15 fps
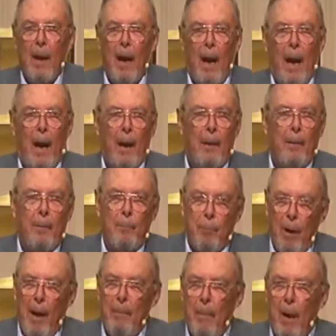uh,
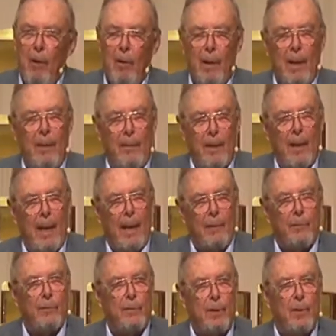primarily the
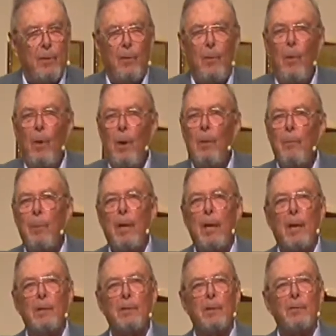last two,
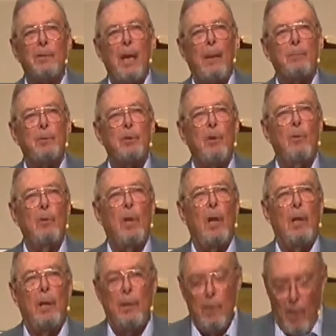because there's
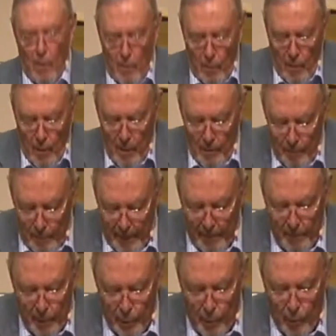absolutely no
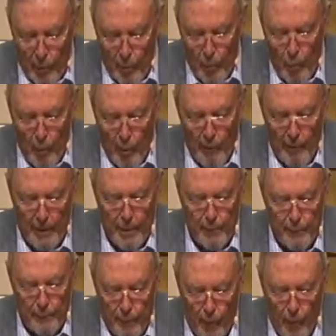biblical warrant
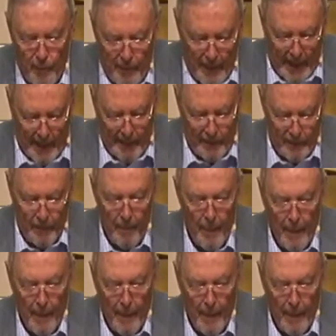for that.